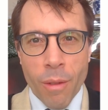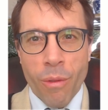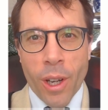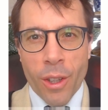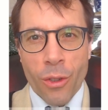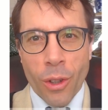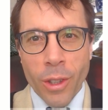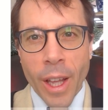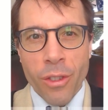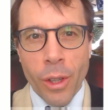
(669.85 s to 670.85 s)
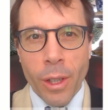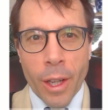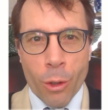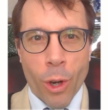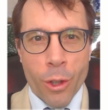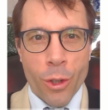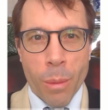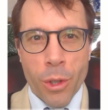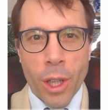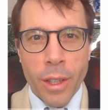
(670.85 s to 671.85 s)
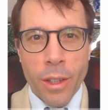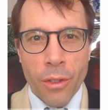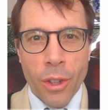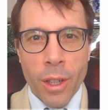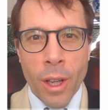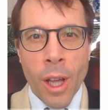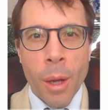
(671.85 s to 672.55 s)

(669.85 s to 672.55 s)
fast and lazy like Crunch Time Charlie does it,